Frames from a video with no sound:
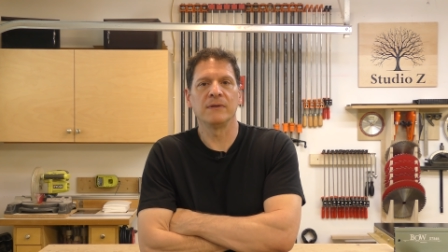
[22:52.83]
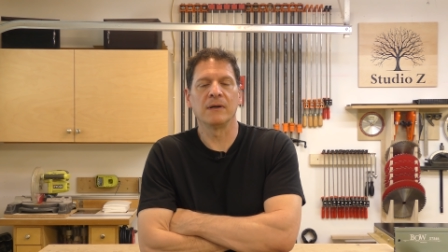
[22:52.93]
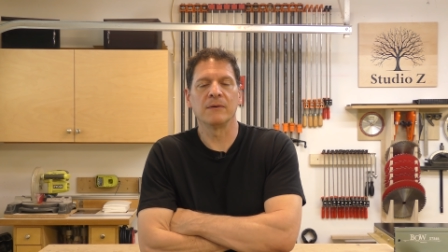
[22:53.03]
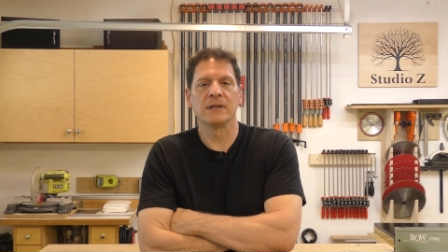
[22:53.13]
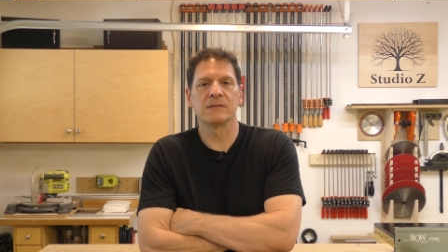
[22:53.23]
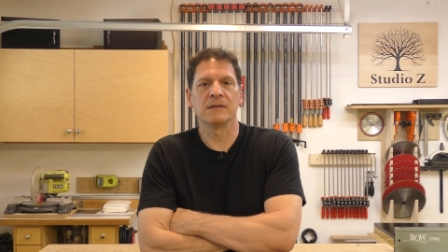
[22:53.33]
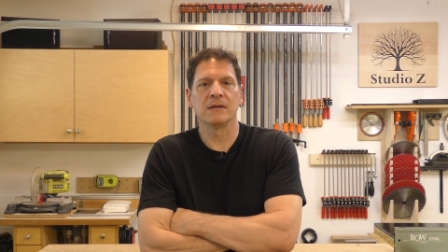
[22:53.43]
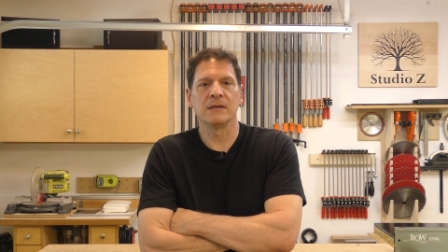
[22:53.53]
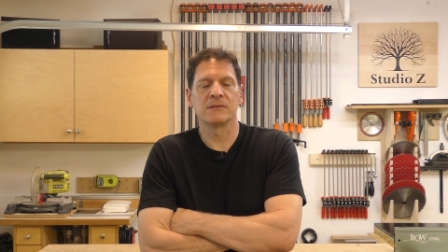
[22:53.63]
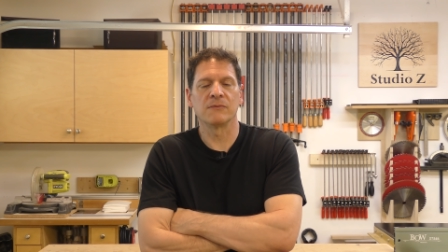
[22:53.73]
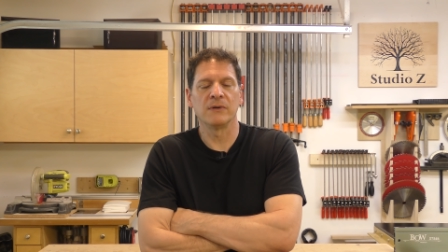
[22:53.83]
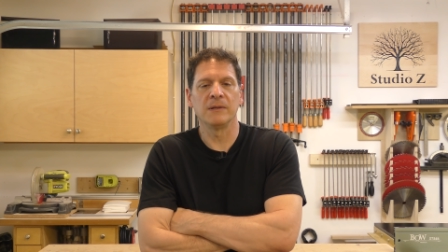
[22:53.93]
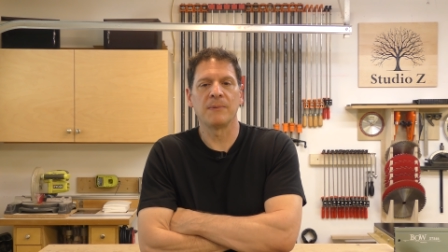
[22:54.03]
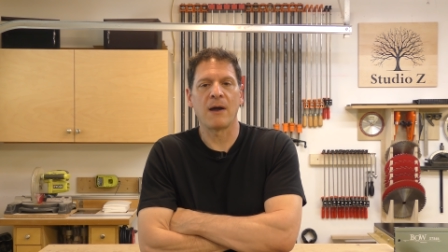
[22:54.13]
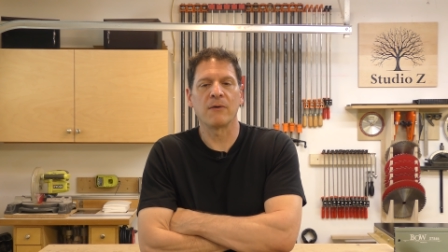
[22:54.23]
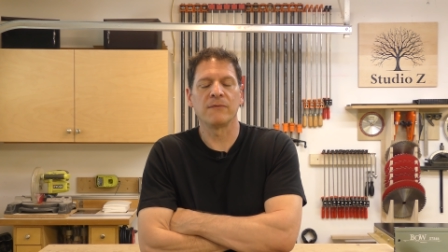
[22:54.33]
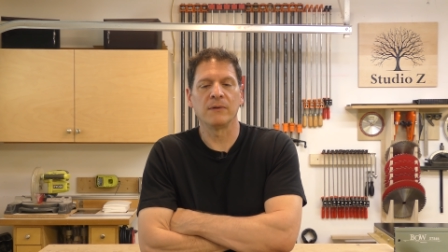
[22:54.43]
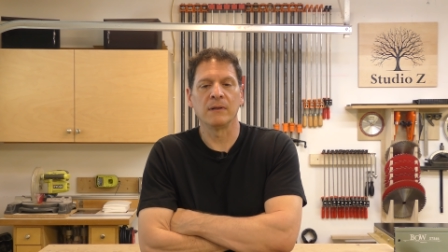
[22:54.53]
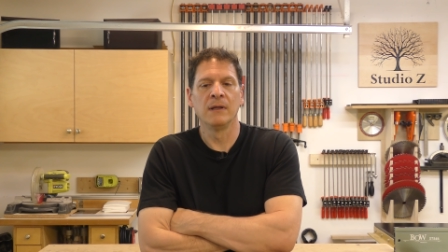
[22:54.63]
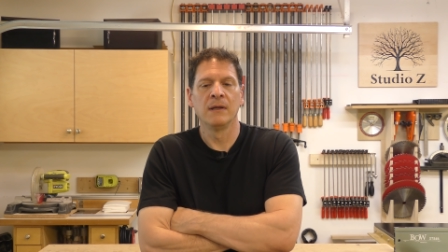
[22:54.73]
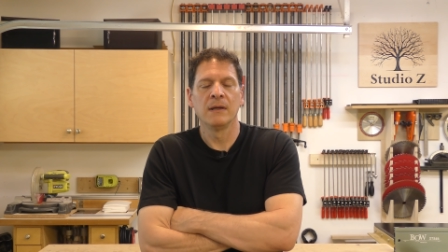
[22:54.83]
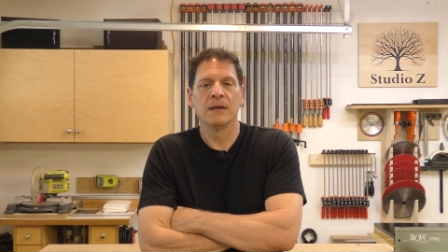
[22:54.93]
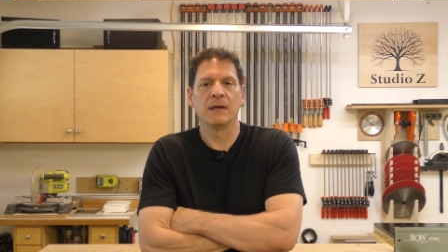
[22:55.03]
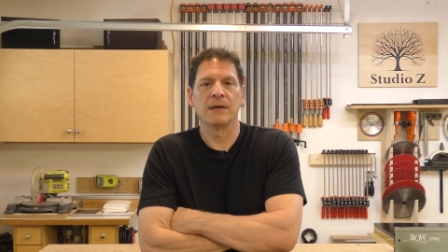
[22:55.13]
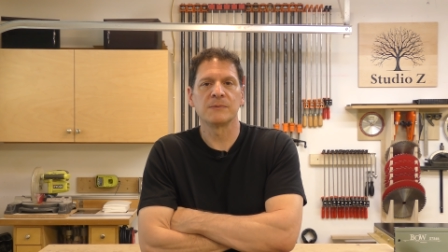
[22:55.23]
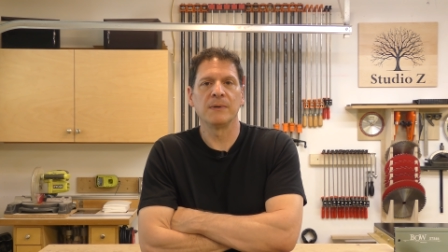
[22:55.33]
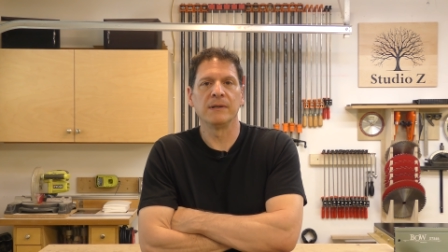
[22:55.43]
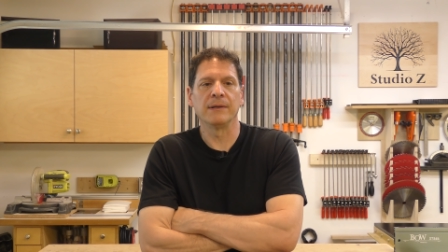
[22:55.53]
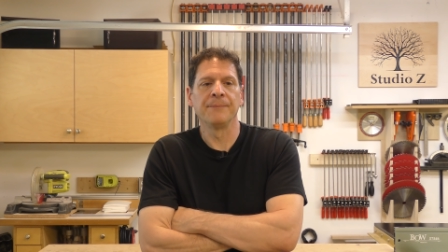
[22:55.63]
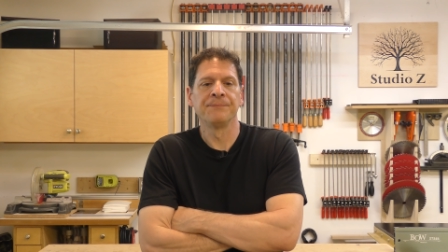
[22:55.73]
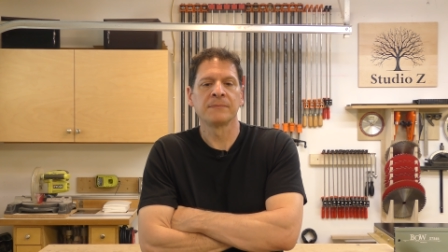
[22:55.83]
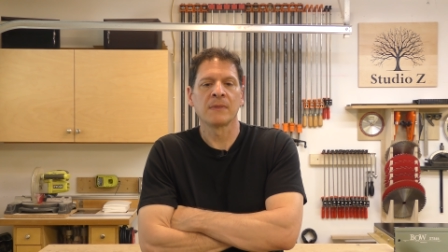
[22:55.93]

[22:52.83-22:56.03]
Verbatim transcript: You know, it's a it's a really powerful uh, spindle,